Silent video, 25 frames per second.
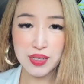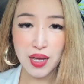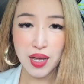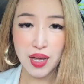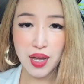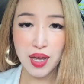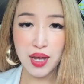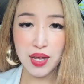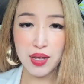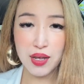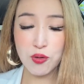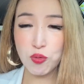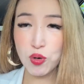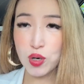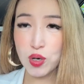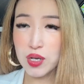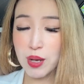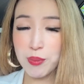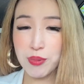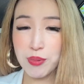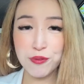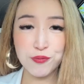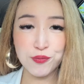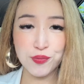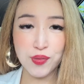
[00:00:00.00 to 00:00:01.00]
I woke
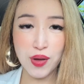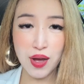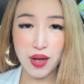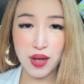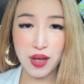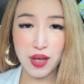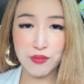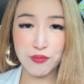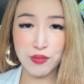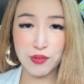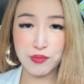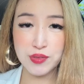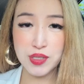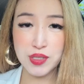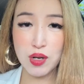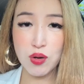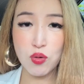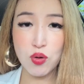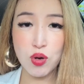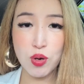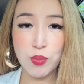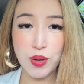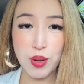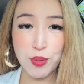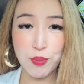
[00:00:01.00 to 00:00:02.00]
up at 5. I've done
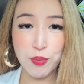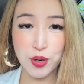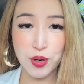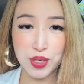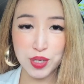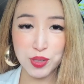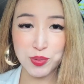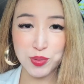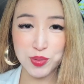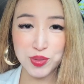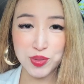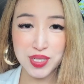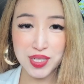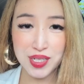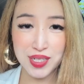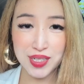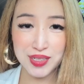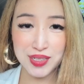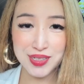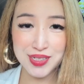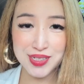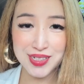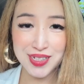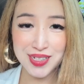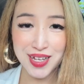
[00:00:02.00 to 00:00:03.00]
all my morning
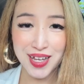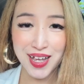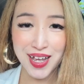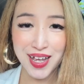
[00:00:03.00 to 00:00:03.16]
routines.